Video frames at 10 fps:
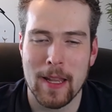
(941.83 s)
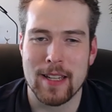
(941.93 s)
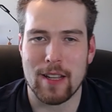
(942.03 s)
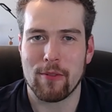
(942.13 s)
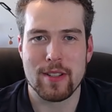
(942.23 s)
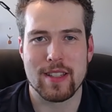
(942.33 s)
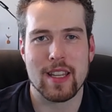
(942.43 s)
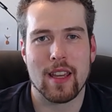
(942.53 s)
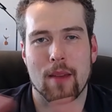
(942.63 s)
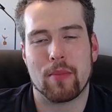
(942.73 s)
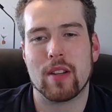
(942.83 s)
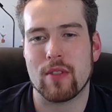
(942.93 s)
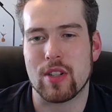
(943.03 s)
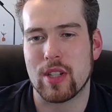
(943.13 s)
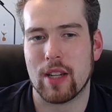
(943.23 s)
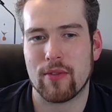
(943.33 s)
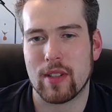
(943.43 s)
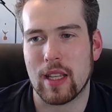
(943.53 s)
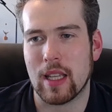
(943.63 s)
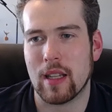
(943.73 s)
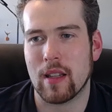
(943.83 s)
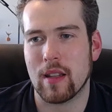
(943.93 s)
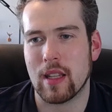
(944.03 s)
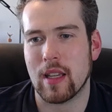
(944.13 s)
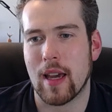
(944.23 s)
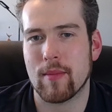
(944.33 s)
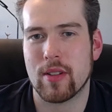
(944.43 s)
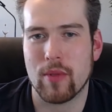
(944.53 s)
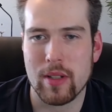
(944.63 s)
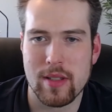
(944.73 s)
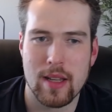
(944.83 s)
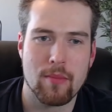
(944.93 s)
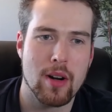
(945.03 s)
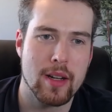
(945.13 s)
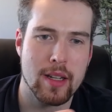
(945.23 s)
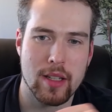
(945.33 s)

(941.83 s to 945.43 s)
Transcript: Definitely seeing a bit of a shift in the Edmonton real estate market.